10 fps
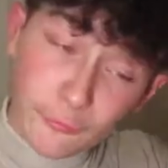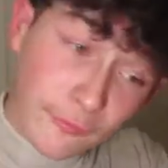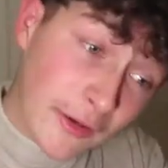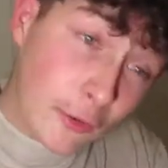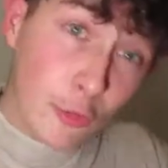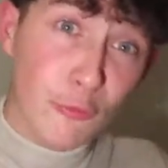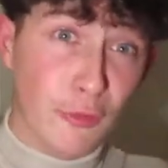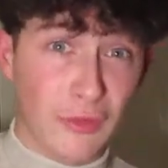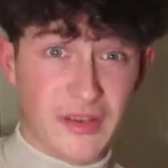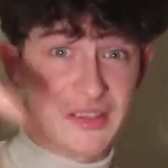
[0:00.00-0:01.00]
thank you
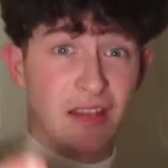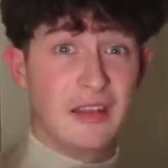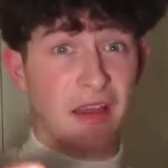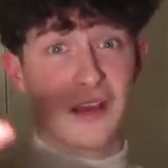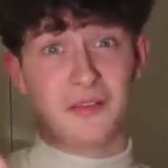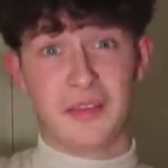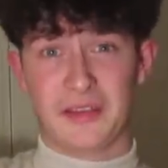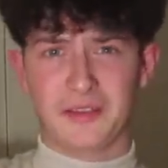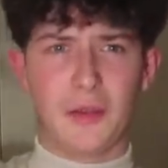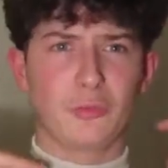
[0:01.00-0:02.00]
for listening to that
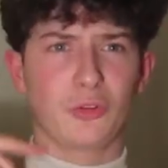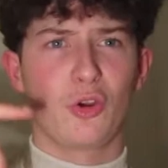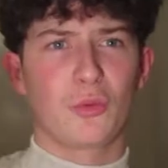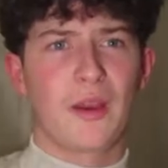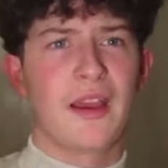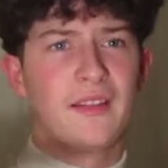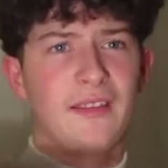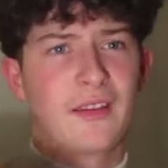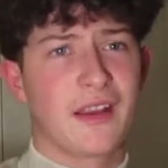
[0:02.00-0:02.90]
like little talk I had here.